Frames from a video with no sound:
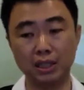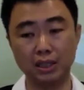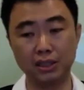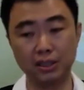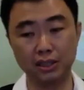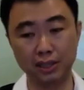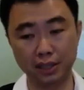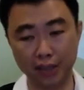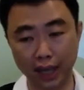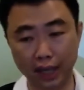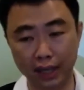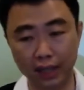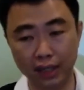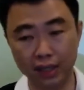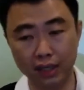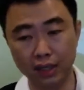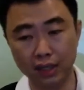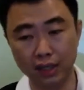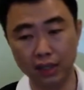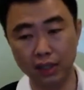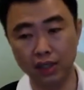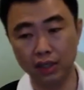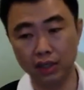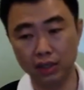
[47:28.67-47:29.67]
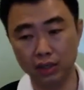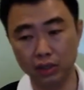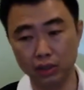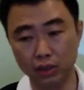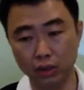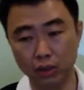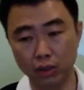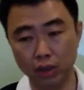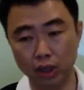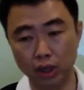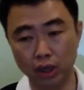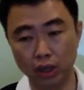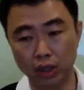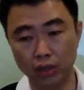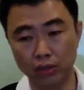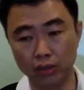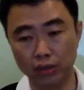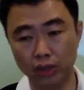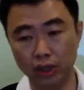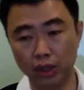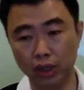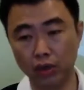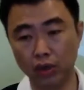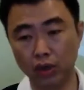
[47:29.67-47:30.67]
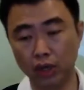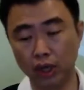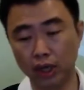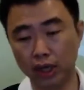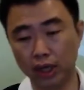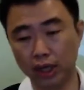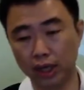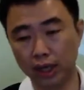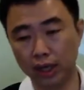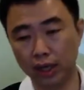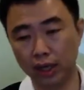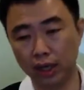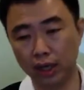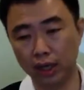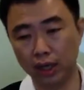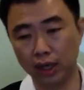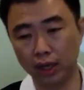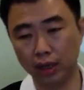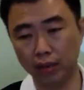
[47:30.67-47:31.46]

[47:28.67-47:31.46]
inside. So you need to take a look at that.